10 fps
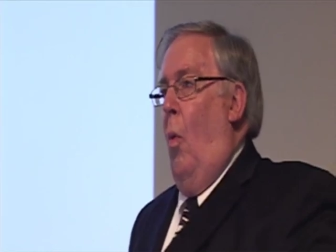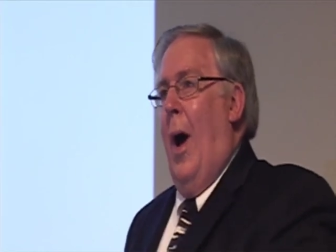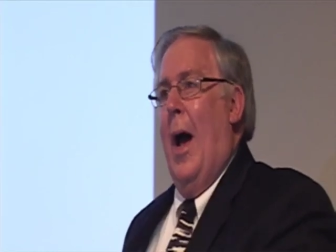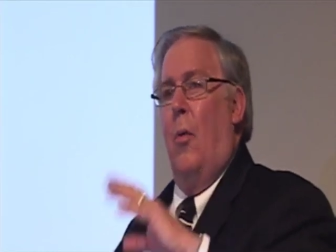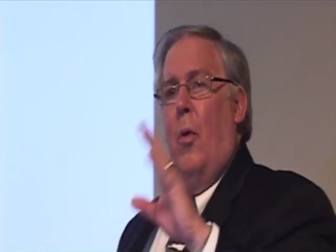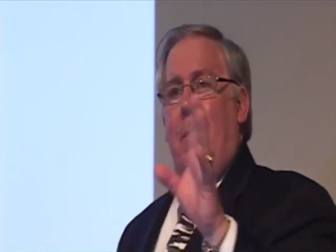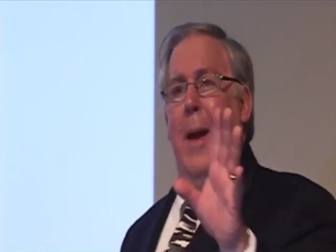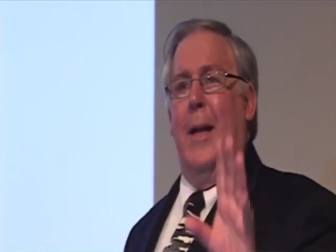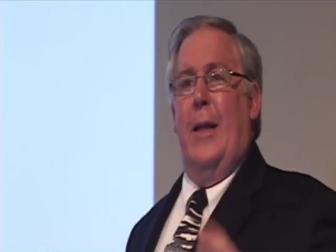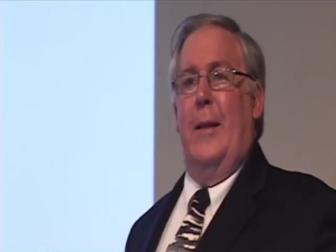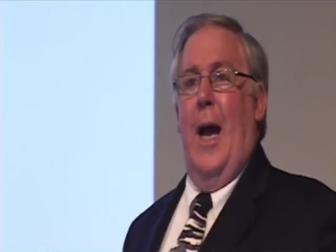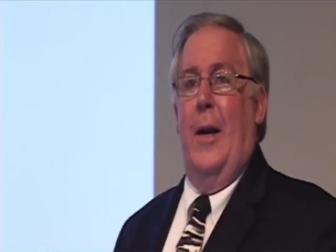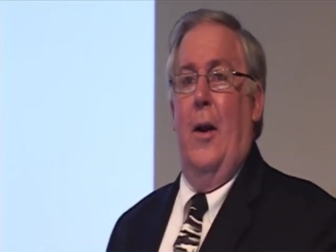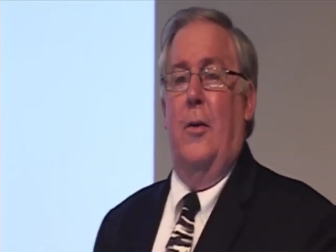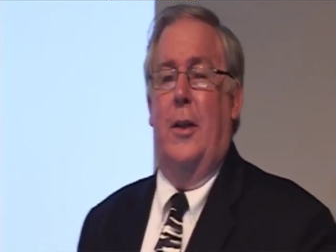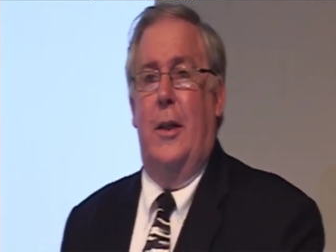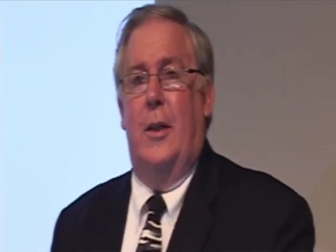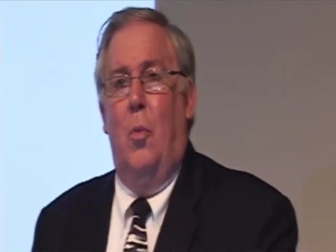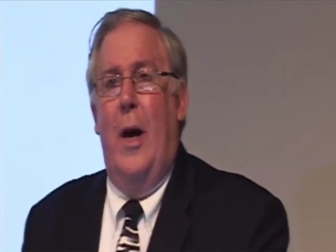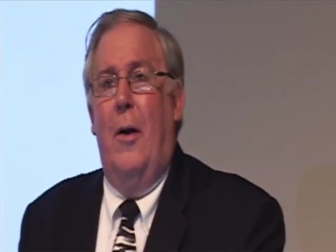Well, how do we make the
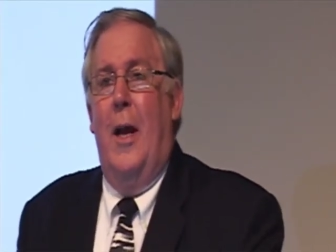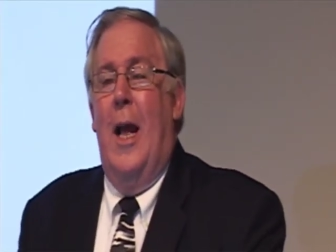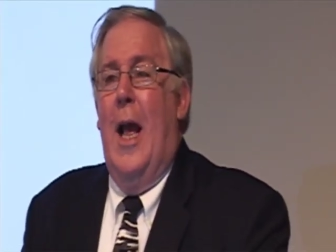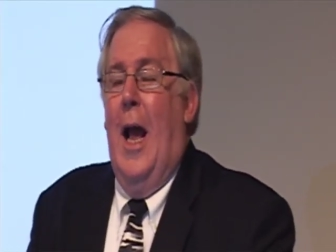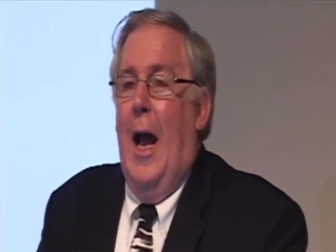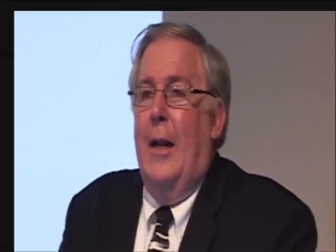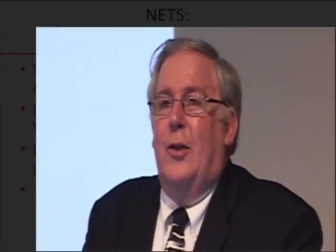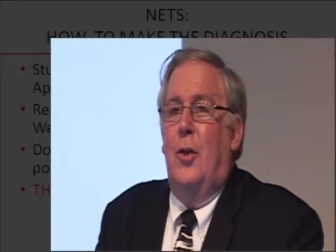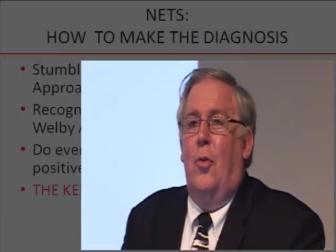diagnosis? Well, uh,